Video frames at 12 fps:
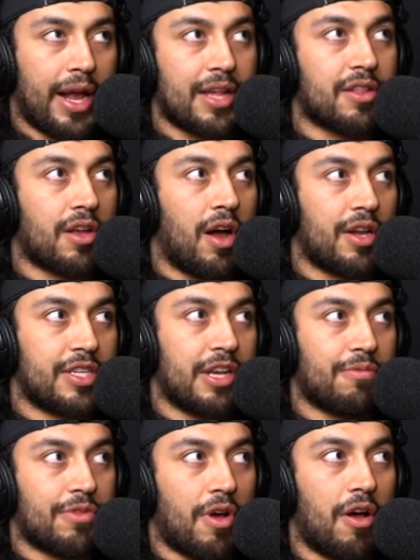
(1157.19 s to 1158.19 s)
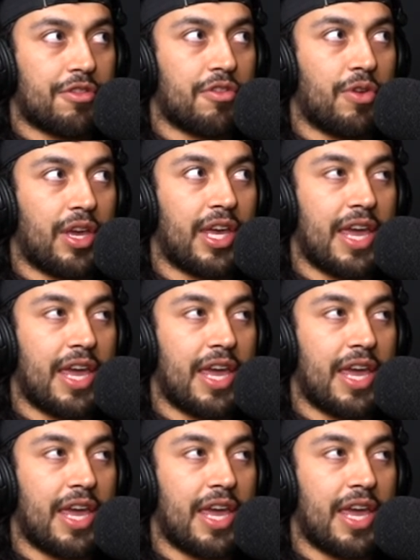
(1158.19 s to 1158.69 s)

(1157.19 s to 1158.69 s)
guess the contest was also